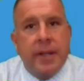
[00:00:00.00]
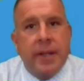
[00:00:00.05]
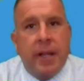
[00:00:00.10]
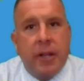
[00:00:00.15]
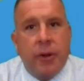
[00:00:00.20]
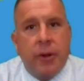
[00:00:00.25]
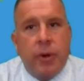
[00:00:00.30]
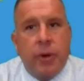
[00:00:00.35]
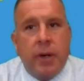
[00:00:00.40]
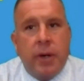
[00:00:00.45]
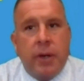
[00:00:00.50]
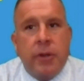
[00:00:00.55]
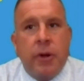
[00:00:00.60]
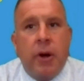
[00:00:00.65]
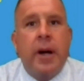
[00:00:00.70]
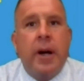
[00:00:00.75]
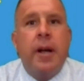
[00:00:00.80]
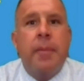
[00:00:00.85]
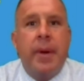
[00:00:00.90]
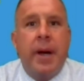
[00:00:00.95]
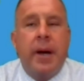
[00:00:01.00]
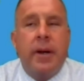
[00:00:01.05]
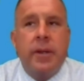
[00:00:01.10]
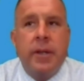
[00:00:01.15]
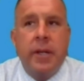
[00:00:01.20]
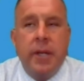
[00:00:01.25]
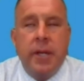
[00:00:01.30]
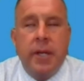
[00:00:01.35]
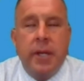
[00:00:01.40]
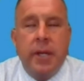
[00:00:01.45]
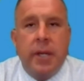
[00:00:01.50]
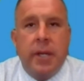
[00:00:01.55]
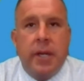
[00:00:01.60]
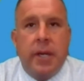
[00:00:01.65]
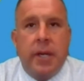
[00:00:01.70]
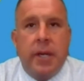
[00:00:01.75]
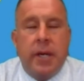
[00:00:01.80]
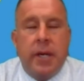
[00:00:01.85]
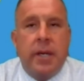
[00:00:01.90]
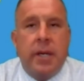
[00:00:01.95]
out of Delaware talk about
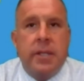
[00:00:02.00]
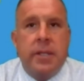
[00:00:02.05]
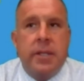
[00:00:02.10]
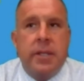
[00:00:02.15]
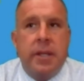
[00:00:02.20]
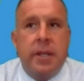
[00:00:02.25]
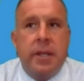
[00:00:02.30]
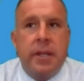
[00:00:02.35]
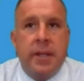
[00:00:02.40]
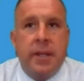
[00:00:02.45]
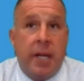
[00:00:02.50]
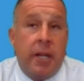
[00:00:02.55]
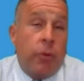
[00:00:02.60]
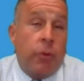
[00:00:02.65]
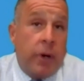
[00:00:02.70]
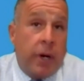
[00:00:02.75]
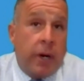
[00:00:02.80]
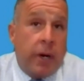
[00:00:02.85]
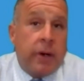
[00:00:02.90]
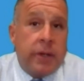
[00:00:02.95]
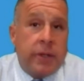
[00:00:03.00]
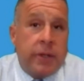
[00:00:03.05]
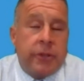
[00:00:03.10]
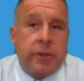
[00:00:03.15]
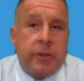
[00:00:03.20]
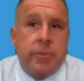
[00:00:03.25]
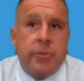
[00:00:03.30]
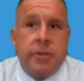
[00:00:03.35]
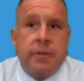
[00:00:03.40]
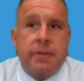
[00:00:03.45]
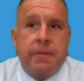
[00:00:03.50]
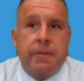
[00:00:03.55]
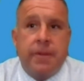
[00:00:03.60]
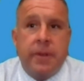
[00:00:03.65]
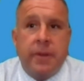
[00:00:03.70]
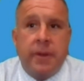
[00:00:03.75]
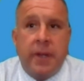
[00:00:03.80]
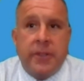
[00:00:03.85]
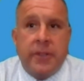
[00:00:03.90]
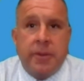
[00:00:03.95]
Delaware in terms of
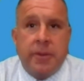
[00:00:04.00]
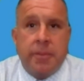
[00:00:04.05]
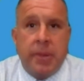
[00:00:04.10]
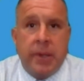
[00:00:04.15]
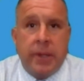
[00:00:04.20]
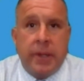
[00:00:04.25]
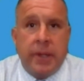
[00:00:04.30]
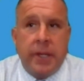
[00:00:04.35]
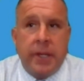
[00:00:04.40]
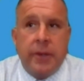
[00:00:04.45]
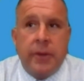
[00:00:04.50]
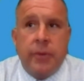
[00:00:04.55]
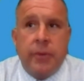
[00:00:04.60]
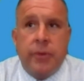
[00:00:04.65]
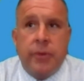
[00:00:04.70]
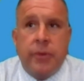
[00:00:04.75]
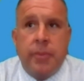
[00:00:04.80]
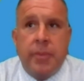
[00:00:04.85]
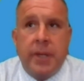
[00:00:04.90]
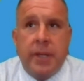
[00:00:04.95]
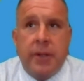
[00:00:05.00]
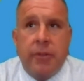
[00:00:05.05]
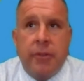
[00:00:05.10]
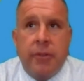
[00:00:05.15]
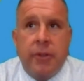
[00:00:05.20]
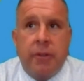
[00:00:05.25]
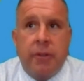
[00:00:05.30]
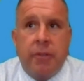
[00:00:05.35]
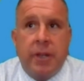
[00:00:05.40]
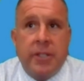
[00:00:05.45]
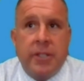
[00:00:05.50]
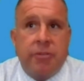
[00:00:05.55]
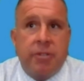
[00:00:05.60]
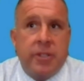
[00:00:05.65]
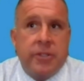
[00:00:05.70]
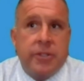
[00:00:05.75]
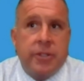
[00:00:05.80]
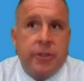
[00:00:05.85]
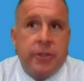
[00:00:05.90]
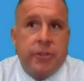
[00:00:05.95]
its ability to be a great
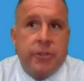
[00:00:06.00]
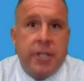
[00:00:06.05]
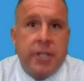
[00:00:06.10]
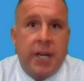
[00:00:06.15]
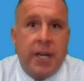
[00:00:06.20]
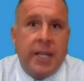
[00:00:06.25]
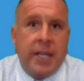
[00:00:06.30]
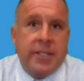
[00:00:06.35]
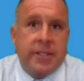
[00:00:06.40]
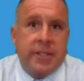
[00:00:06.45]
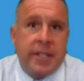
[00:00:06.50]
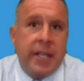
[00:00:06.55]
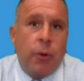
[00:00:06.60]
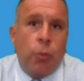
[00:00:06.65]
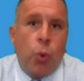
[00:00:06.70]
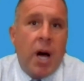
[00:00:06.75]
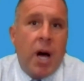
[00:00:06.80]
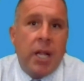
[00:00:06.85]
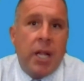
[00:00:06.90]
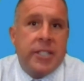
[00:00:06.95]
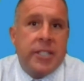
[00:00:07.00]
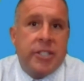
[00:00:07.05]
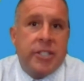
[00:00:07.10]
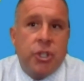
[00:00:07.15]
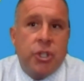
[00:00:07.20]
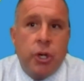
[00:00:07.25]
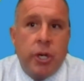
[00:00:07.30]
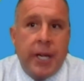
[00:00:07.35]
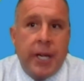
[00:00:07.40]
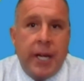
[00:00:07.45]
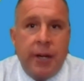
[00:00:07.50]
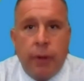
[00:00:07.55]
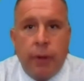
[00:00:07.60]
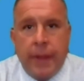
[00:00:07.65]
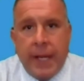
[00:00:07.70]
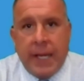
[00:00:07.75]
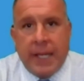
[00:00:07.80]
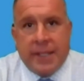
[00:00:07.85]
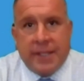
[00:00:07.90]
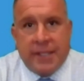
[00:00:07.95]
trust solution. I just think while it's good, I don't
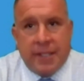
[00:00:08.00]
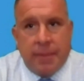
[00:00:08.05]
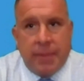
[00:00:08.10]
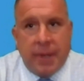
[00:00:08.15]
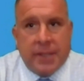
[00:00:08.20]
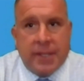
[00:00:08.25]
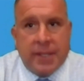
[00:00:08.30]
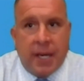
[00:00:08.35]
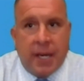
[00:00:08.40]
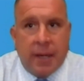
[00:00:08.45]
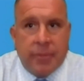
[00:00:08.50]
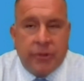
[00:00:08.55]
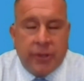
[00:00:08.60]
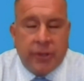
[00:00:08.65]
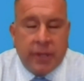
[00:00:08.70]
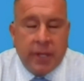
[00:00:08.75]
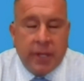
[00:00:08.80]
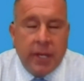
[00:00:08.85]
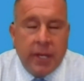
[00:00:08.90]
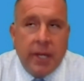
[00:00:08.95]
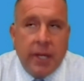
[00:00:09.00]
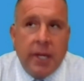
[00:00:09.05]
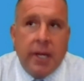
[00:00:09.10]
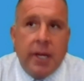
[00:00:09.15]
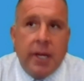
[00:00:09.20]
think it's the best option